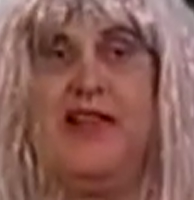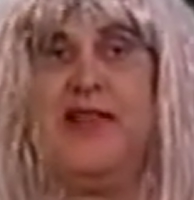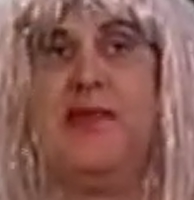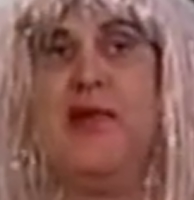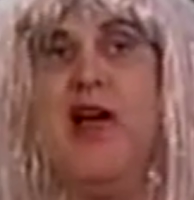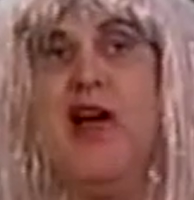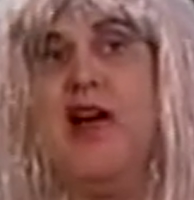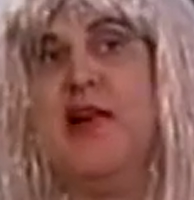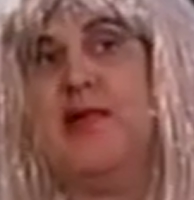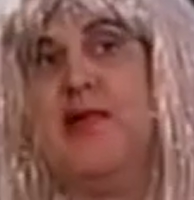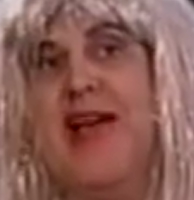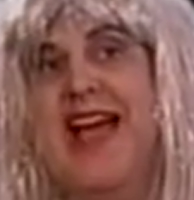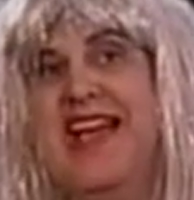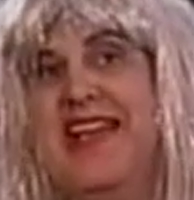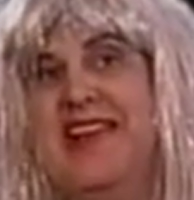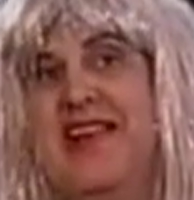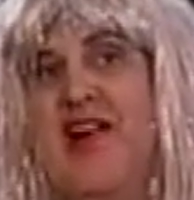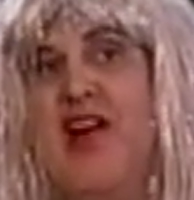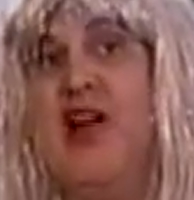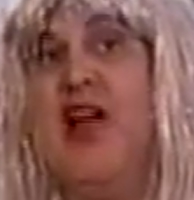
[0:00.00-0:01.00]
Trail Trash
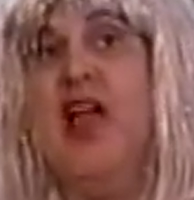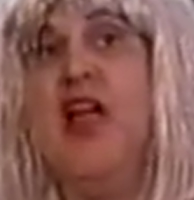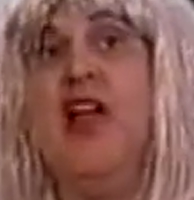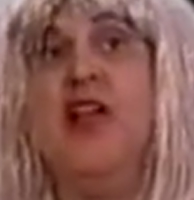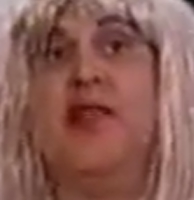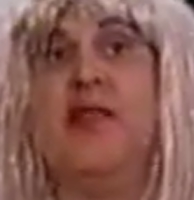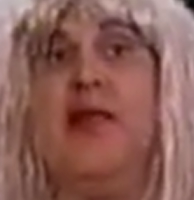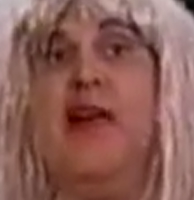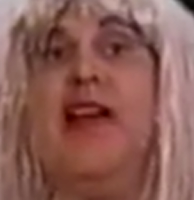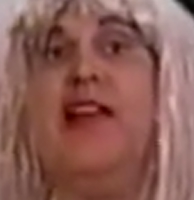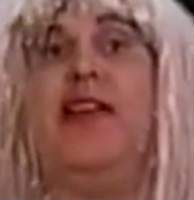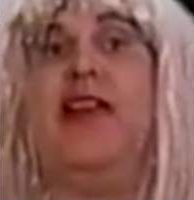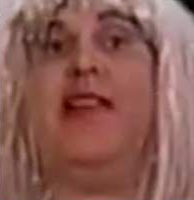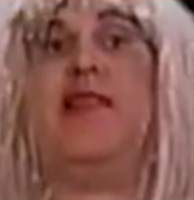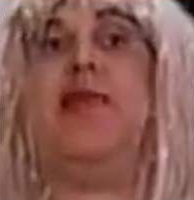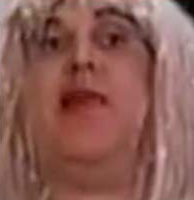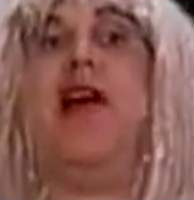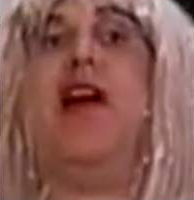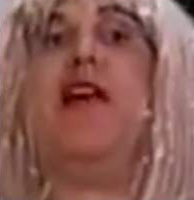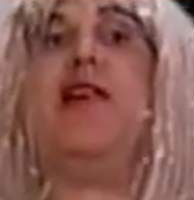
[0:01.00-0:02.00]
Girl. Tracy
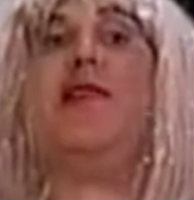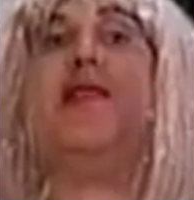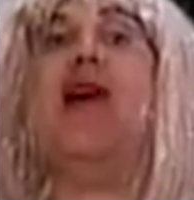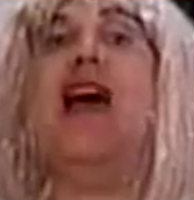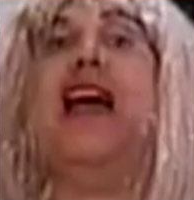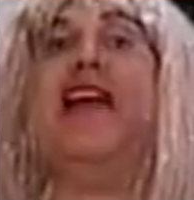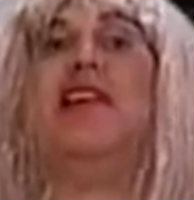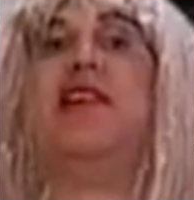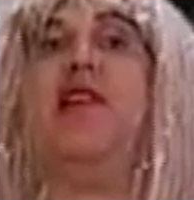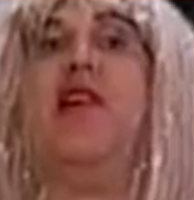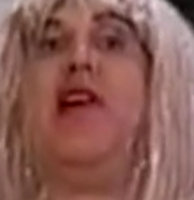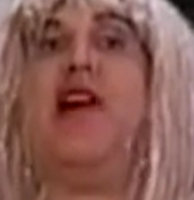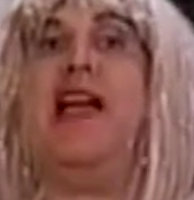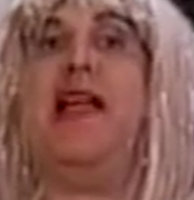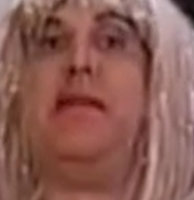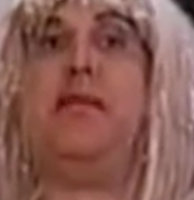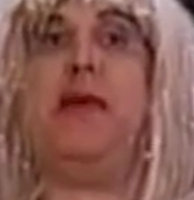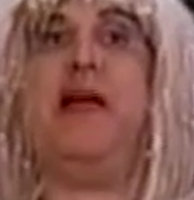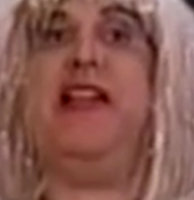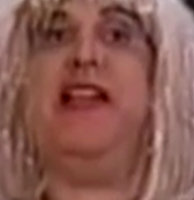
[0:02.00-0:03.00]
Trail Trash Girl
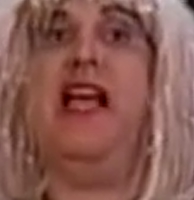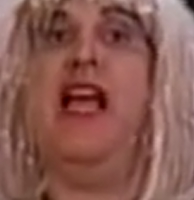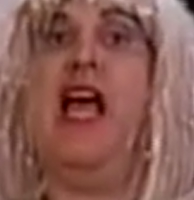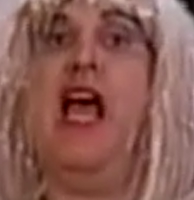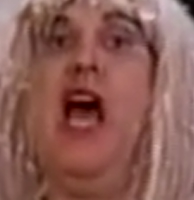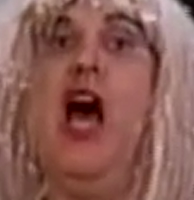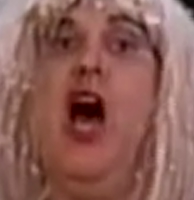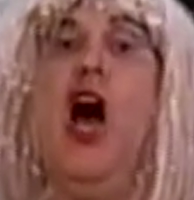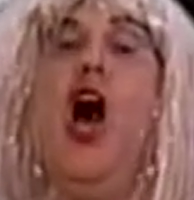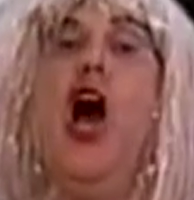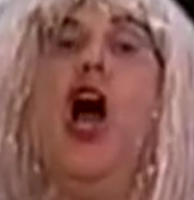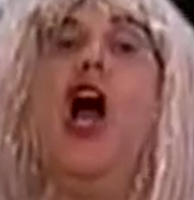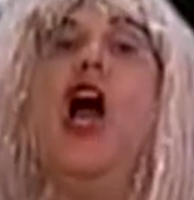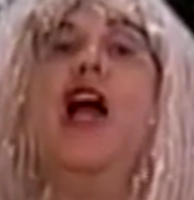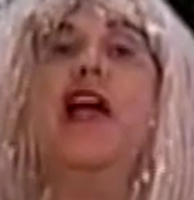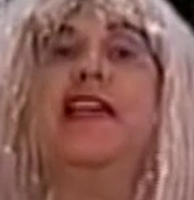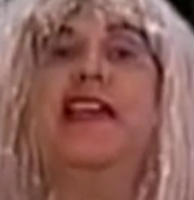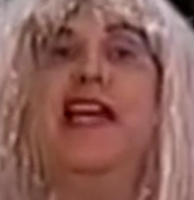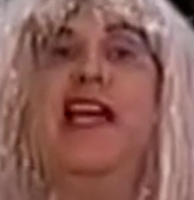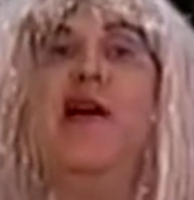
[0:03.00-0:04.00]
has been
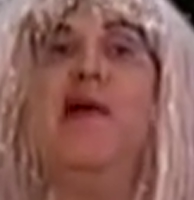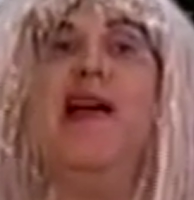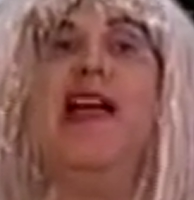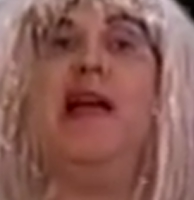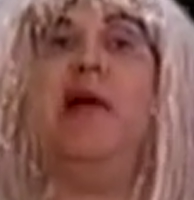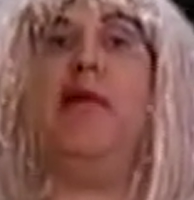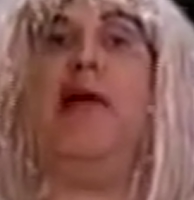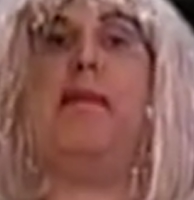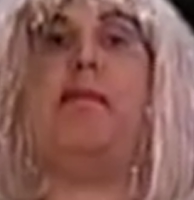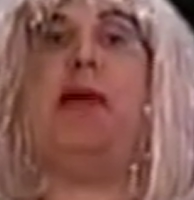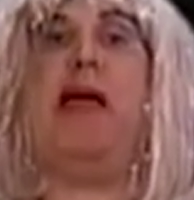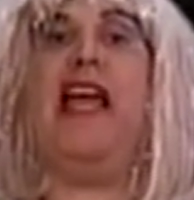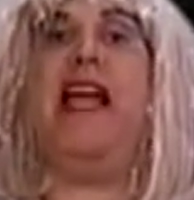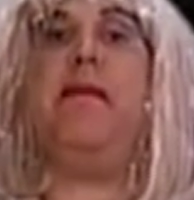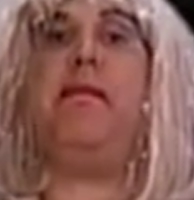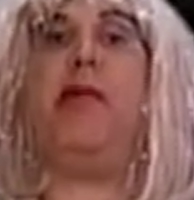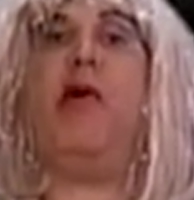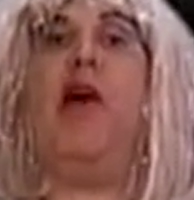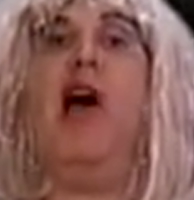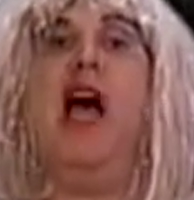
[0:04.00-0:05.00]
arguing with
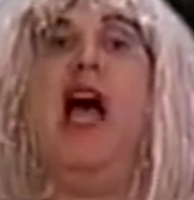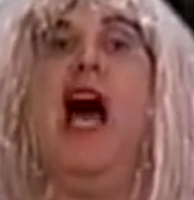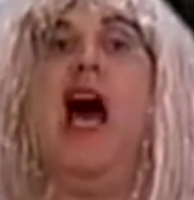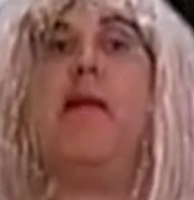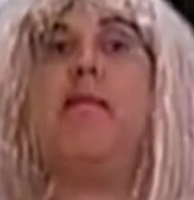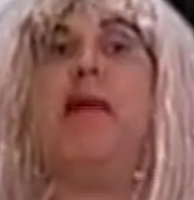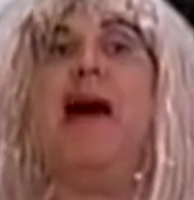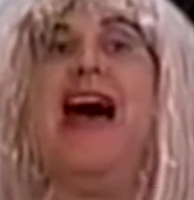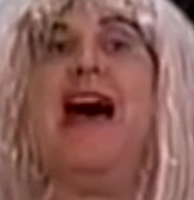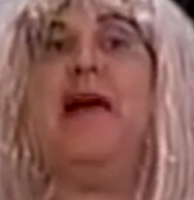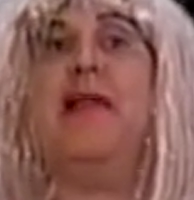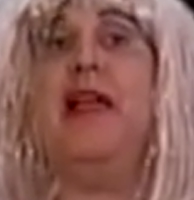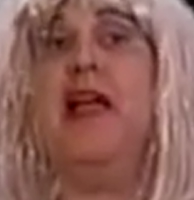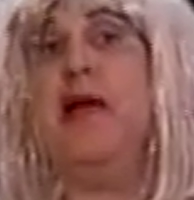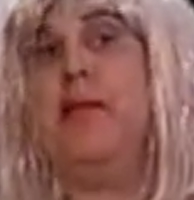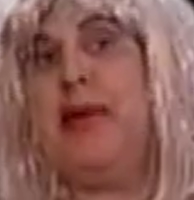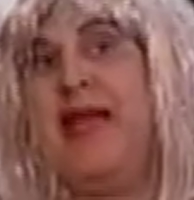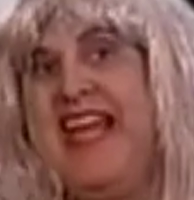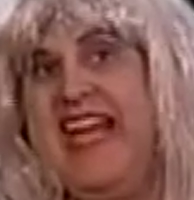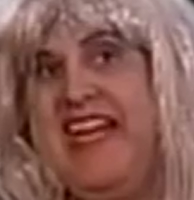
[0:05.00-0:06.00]
people about
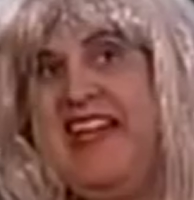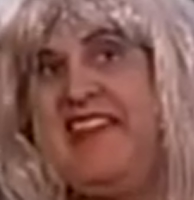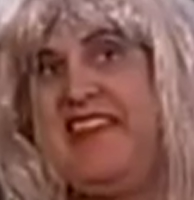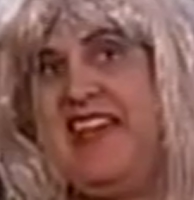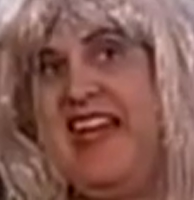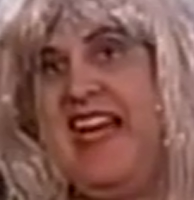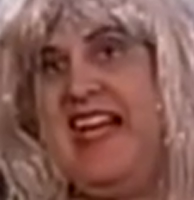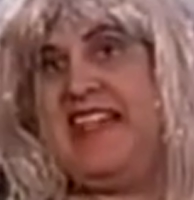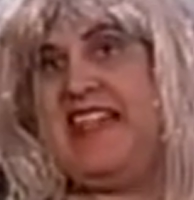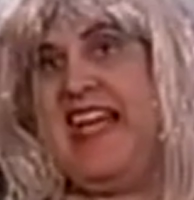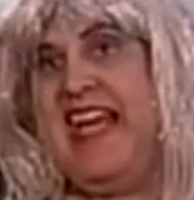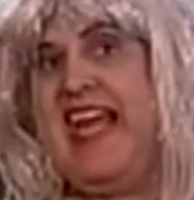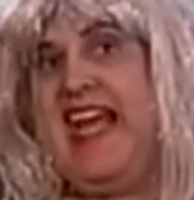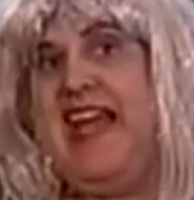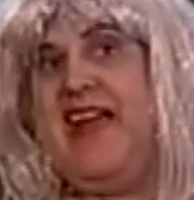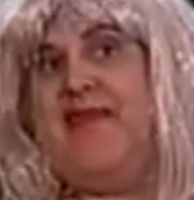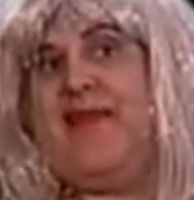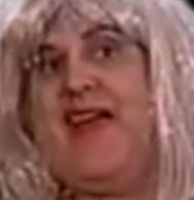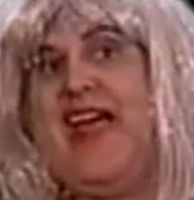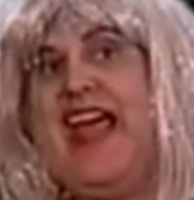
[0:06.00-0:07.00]

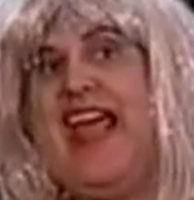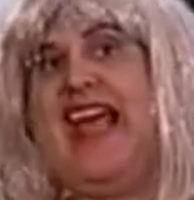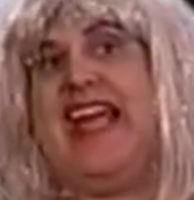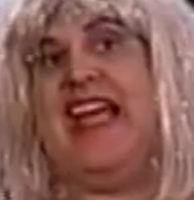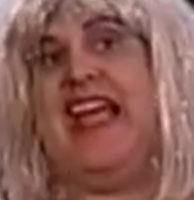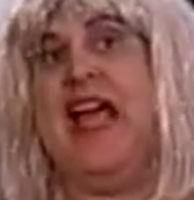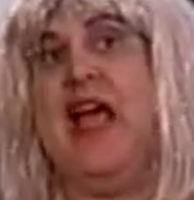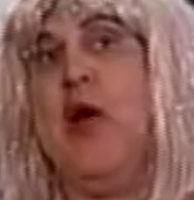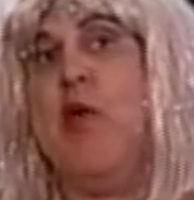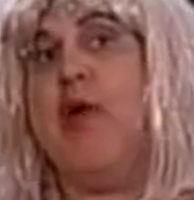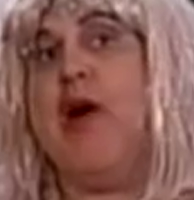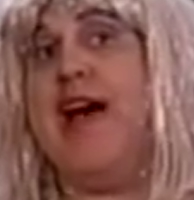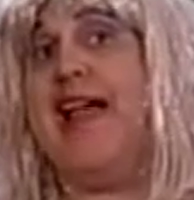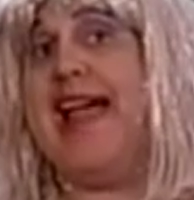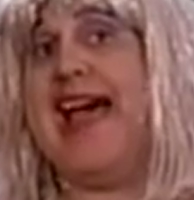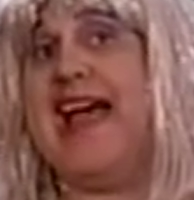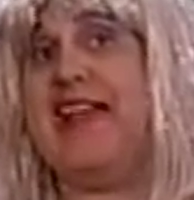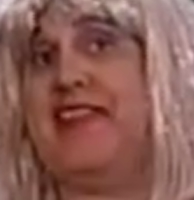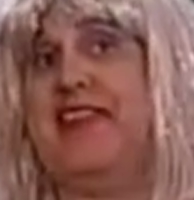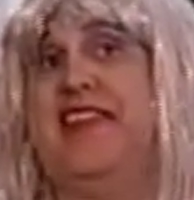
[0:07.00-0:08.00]
PCTV. Well,
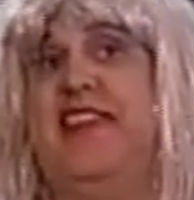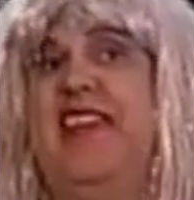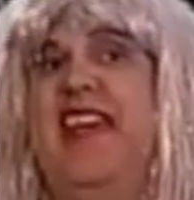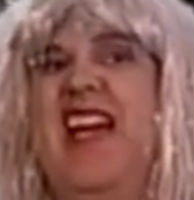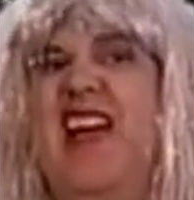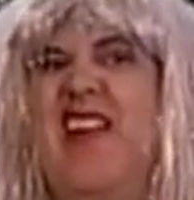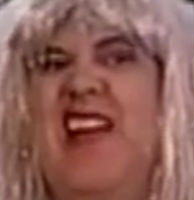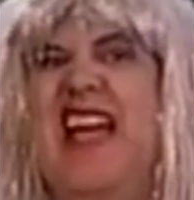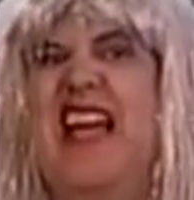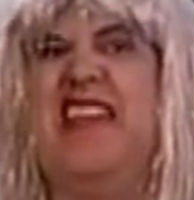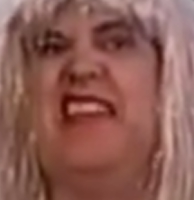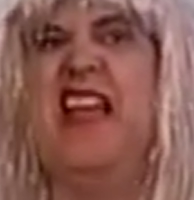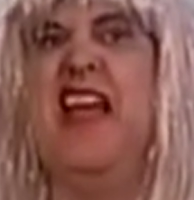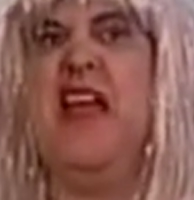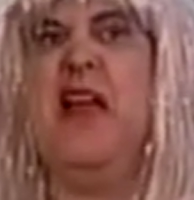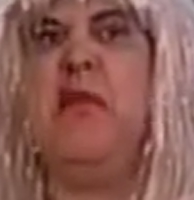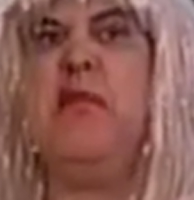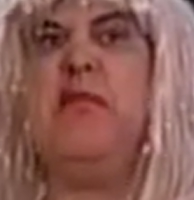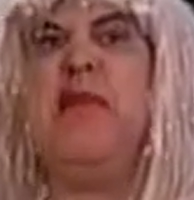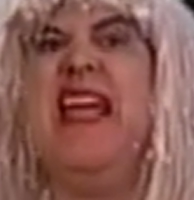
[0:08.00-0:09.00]
that's serious,
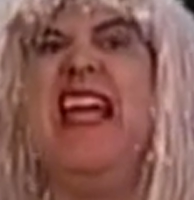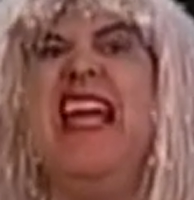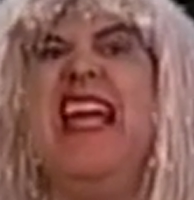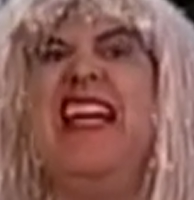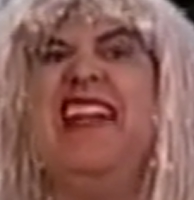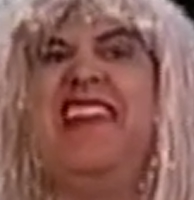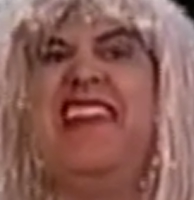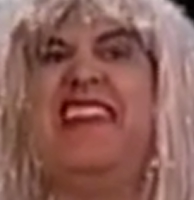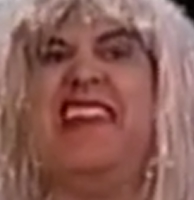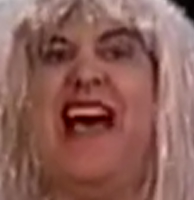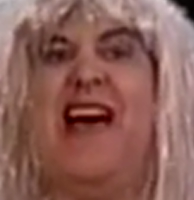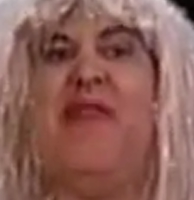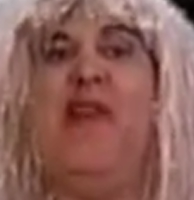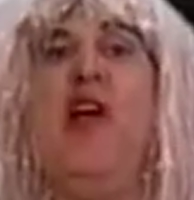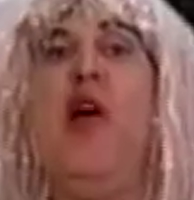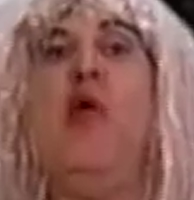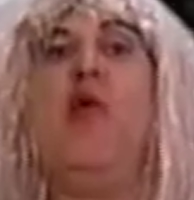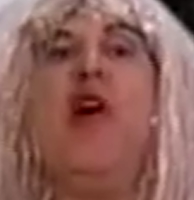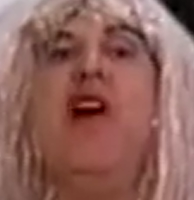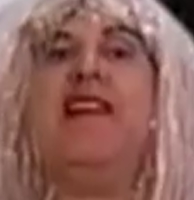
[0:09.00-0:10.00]
mean stuff.
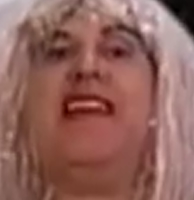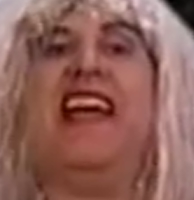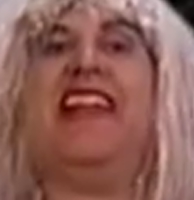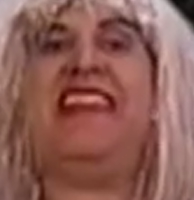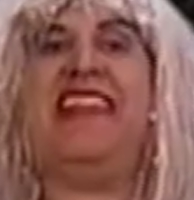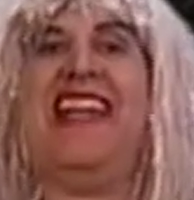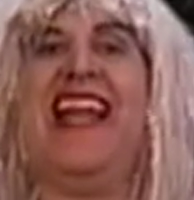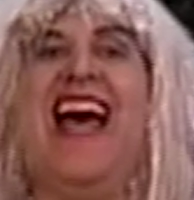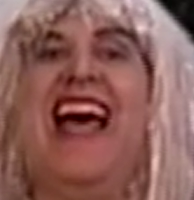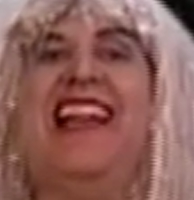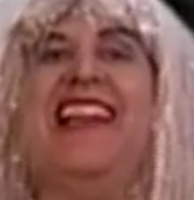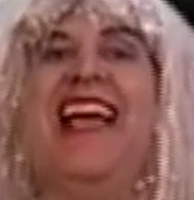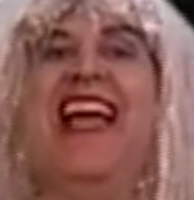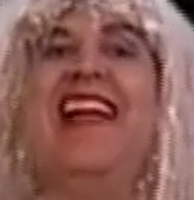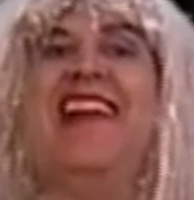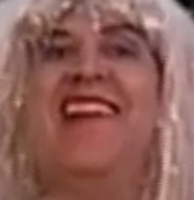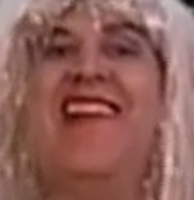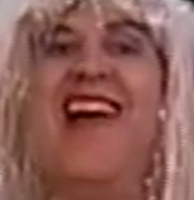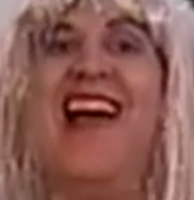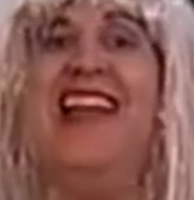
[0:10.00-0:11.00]
We'll get to that
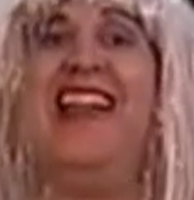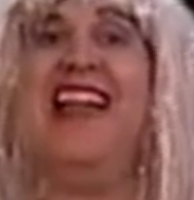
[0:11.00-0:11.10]
later on.